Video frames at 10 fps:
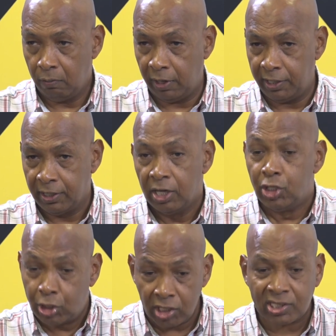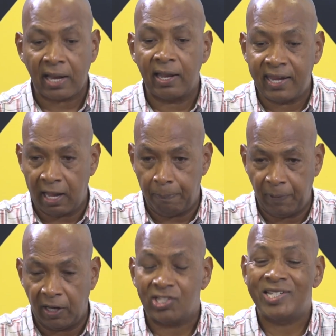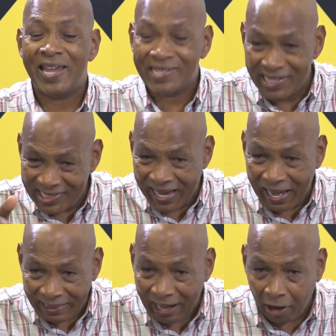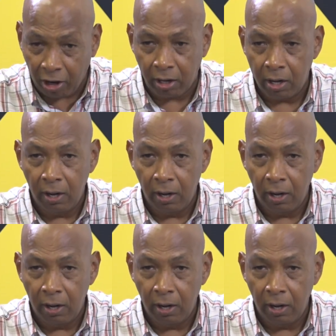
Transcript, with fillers: right? Just like the caterpillar stays inside there,